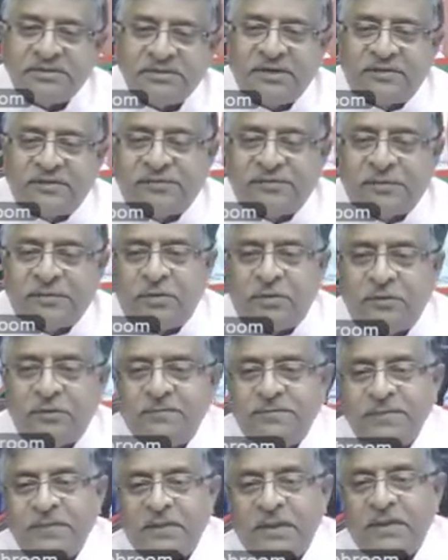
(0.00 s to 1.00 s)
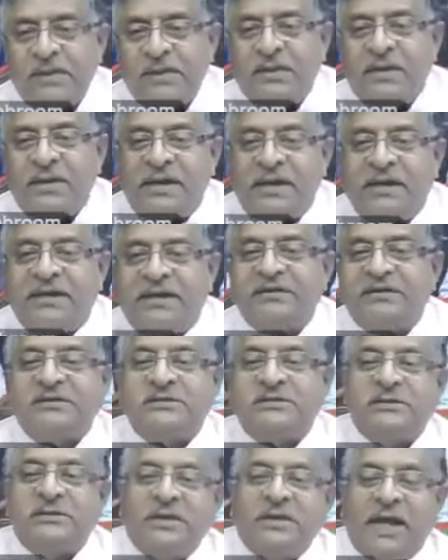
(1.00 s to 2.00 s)
Therefore, let
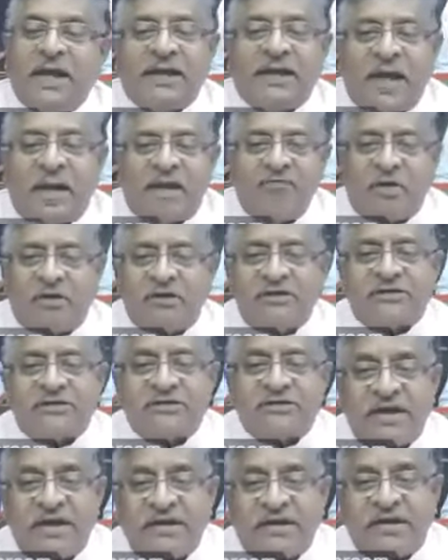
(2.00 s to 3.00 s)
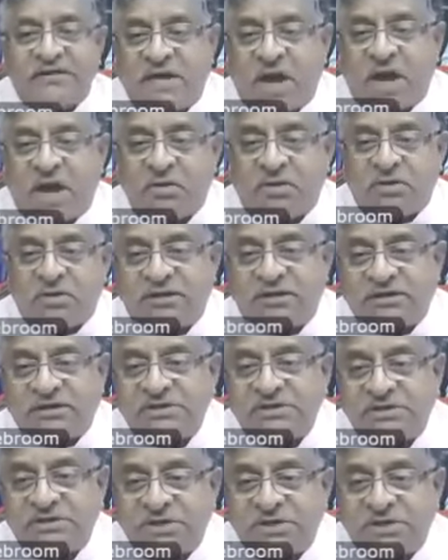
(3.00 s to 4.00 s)
us, and I have not the slightest doubt, ladies
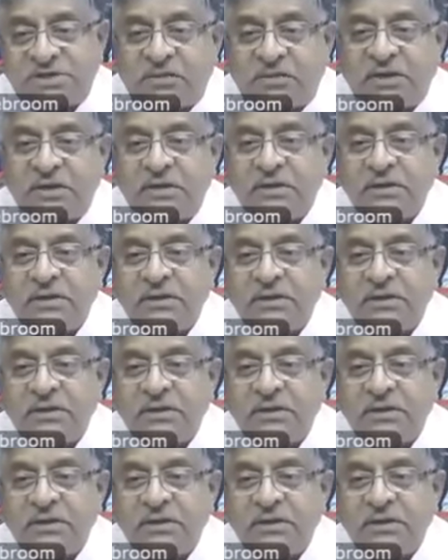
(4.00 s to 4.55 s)
and gentlemen,